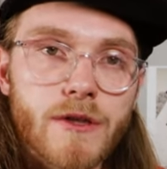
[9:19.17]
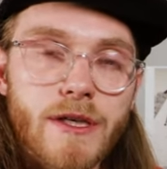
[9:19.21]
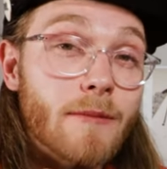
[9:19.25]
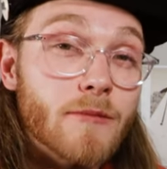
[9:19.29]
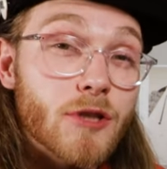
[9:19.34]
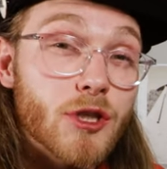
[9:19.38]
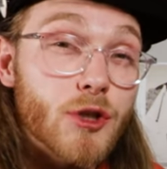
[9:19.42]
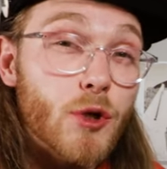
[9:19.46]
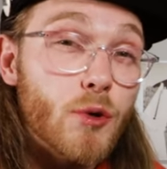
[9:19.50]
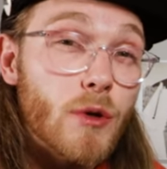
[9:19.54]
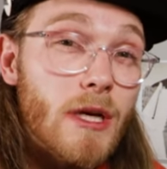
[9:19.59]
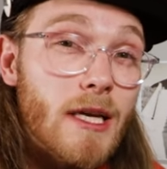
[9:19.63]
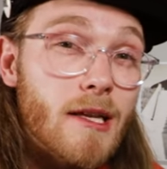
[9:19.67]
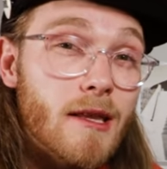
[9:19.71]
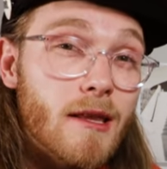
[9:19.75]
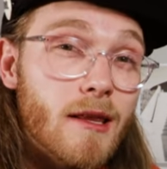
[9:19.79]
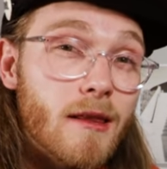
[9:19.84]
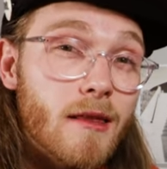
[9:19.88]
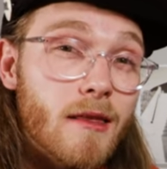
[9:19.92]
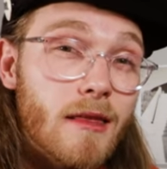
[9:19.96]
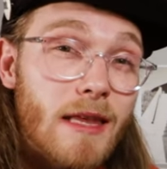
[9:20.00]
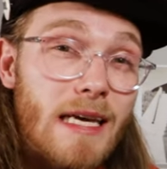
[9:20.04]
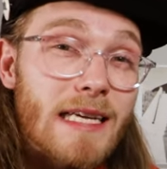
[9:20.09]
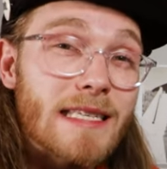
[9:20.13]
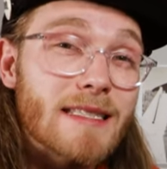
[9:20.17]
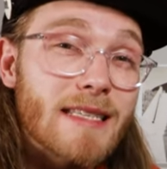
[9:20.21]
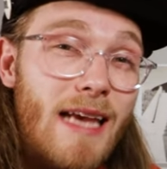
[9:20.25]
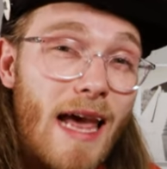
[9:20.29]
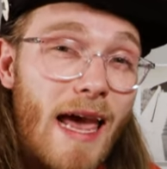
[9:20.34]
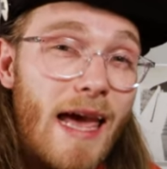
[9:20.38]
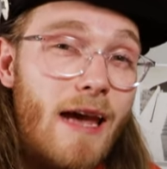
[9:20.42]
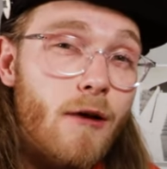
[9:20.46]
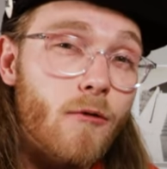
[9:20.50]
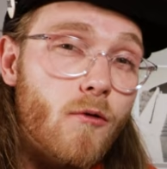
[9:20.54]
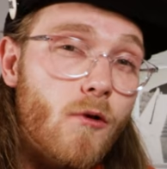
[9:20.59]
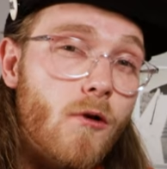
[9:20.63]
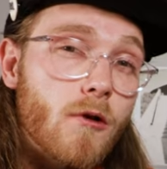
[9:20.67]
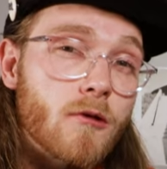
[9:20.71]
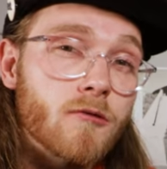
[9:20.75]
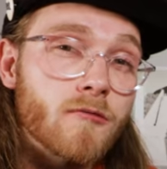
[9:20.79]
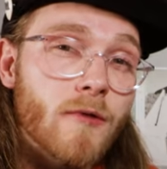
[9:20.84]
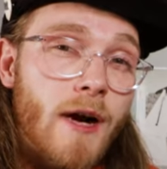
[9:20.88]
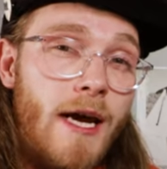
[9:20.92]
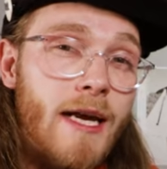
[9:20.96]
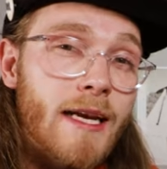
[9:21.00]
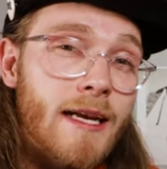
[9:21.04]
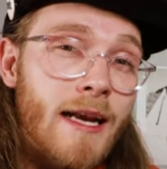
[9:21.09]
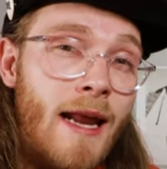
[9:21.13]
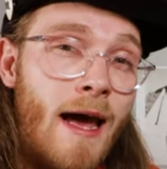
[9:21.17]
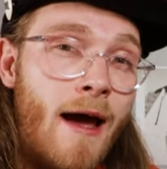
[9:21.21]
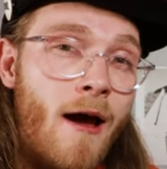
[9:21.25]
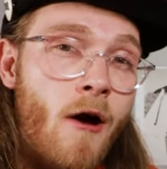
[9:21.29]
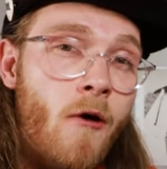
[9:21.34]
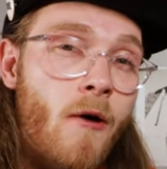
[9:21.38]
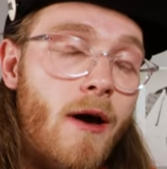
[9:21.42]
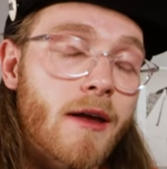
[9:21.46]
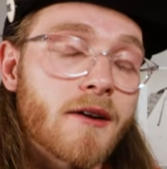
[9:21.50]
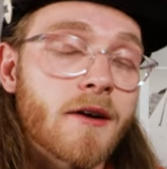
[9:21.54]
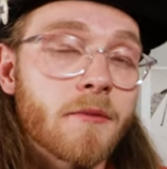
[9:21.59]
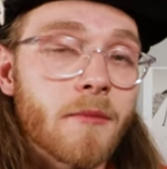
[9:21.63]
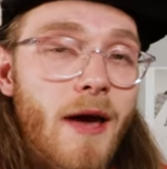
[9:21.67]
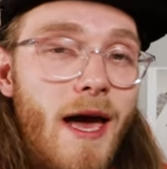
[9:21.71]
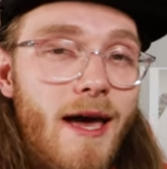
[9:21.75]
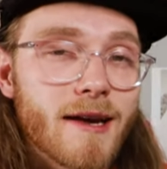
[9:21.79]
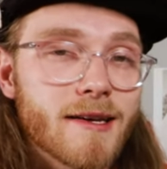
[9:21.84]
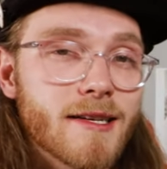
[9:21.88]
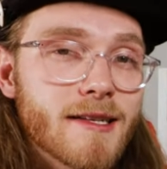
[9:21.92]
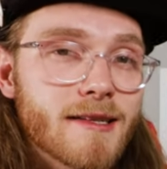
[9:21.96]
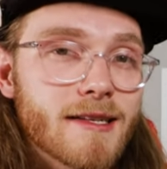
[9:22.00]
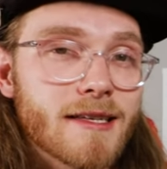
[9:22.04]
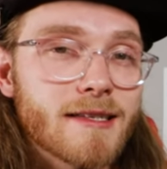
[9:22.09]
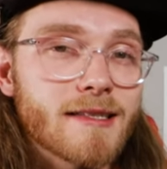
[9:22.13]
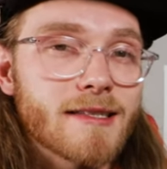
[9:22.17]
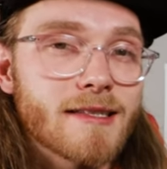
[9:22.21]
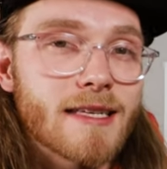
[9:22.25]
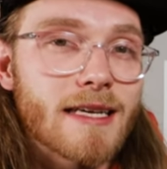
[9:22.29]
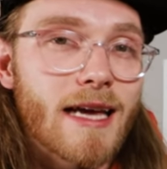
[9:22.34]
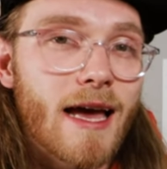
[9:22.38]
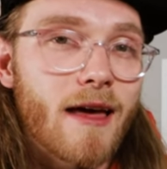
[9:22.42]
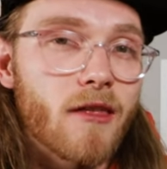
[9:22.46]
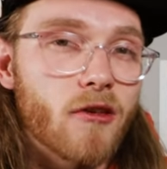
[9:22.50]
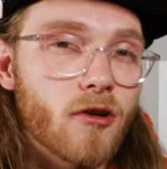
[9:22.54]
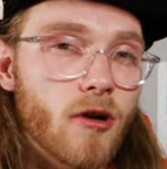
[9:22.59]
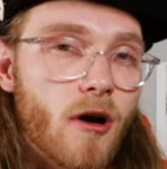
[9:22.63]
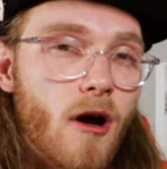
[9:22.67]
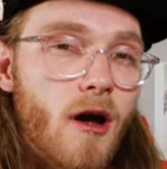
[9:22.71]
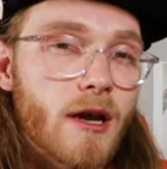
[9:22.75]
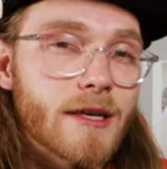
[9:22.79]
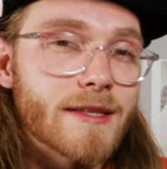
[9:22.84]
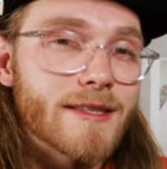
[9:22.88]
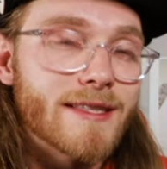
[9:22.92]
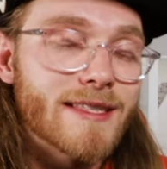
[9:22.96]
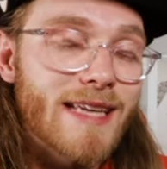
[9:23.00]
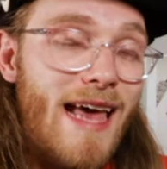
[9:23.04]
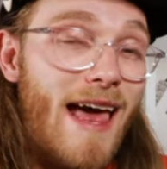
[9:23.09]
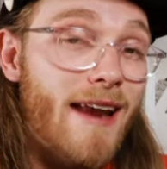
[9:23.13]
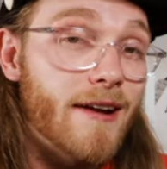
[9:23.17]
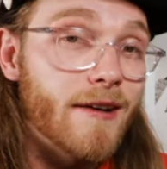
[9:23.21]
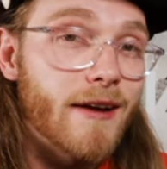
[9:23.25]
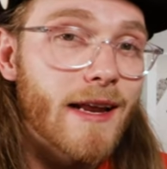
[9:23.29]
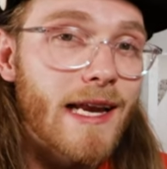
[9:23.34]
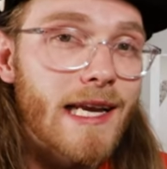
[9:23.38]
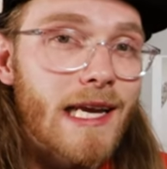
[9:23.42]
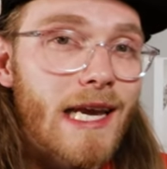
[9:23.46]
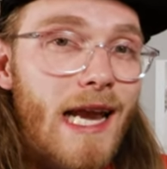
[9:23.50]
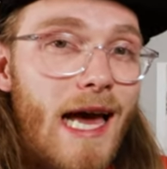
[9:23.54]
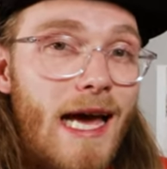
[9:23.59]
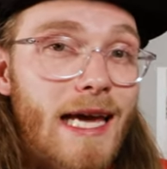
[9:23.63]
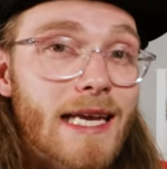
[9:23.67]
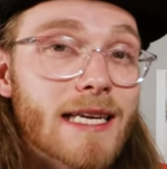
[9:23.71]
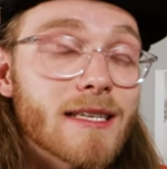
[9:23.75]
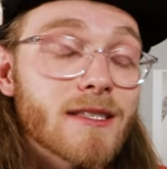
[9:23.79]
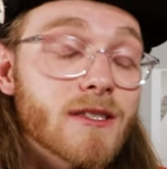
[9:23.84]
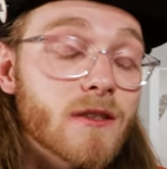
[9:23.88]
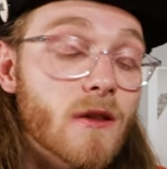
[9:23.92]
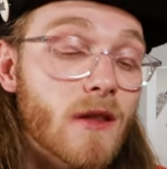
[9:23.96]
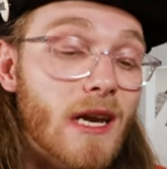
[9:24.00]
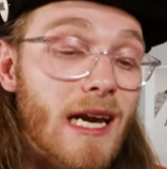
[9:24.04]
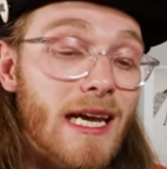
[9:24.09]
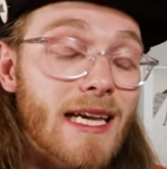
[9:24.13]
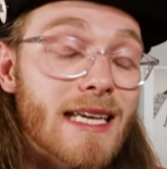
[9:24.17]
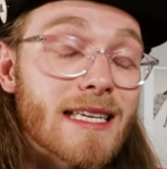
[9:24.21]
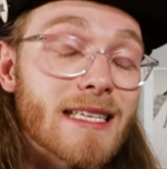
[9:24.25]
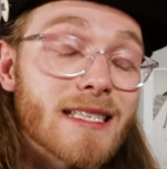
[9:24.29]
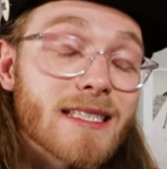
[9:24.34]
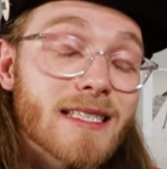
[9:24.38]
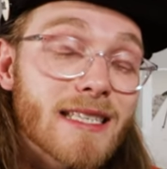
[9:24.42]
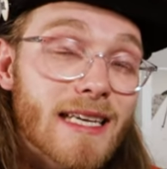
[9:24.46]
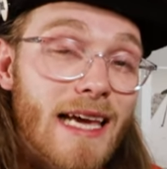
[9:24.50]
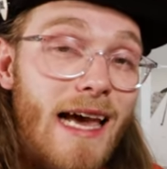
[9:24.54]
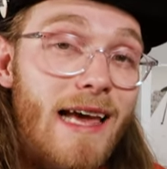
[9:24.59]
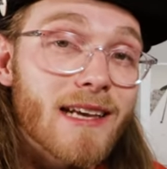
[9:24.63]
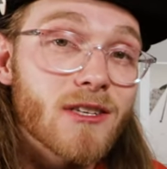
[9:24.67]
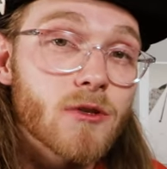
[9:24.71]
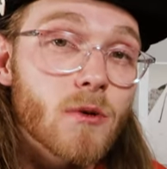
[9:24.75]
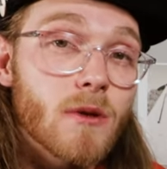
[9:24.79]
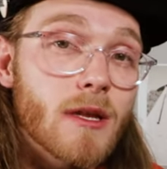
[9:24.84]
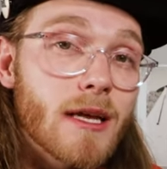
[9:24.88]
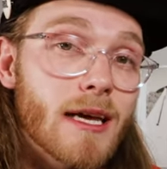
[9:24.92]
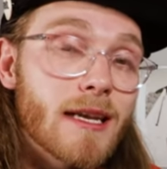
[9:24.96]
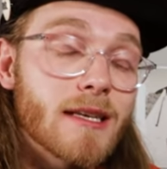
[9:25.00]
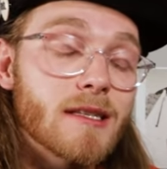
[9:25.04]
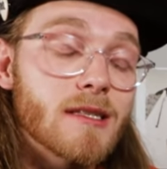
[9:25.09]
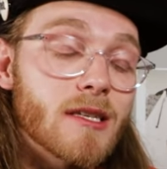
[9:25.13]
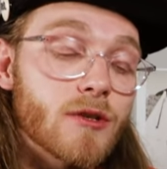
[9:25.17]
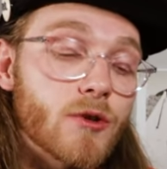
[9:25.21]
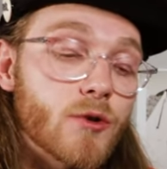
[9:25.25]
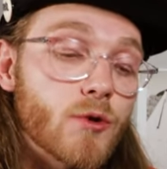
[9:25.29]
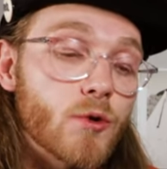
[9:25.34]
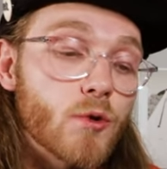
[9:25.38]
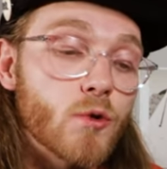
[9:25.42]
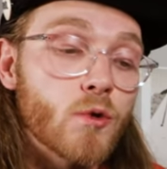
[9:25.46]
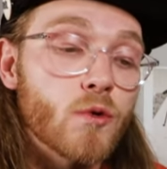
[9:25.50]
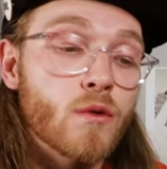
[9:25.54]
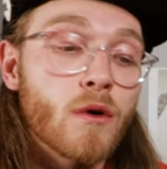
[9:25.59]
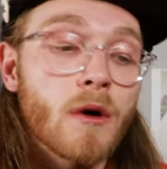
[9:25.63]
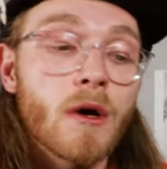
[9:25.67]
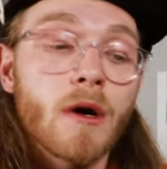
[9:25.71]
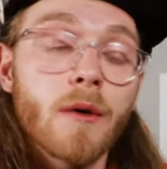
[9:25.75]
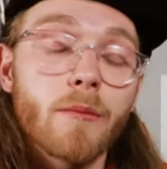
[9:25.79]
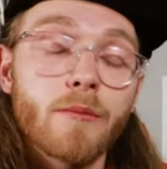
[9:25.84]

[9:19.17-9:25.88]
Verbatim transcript: I'm shooting this A-roll right now and I'm editing this together on Saturday night so that I can schedule it to